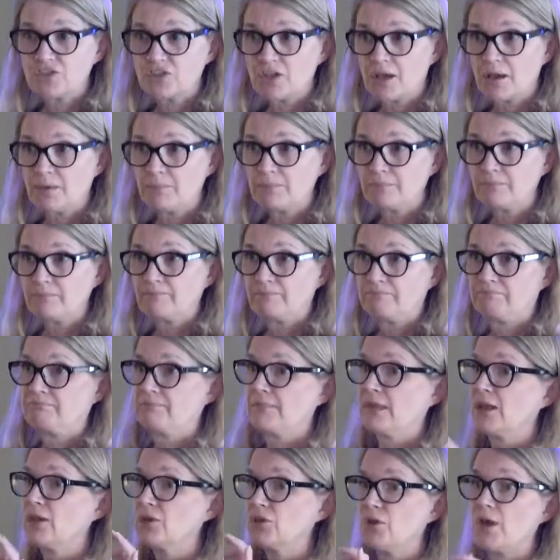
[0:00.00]
them,
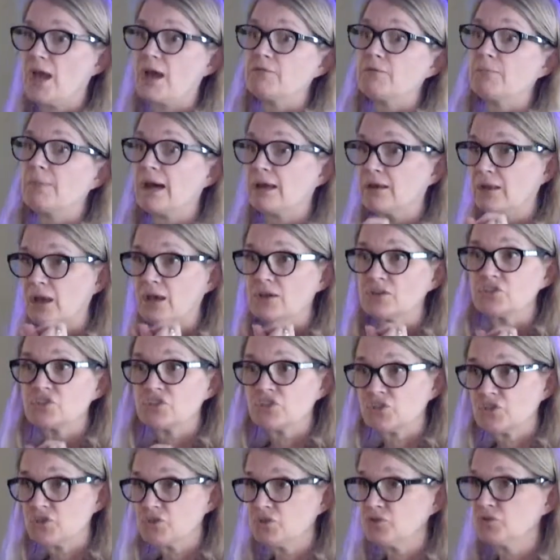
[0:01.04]
you have about a
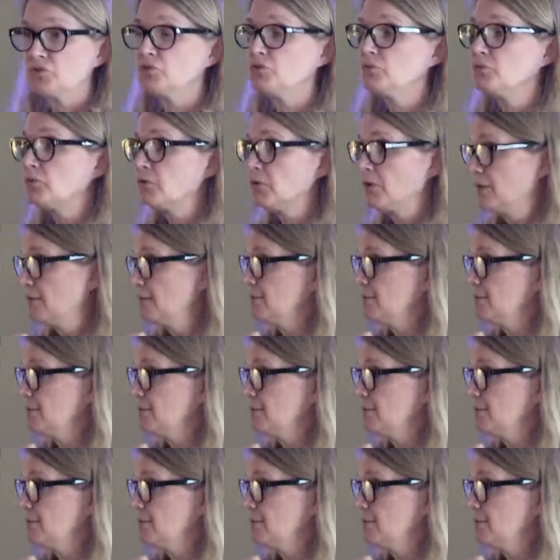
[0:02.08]
2-3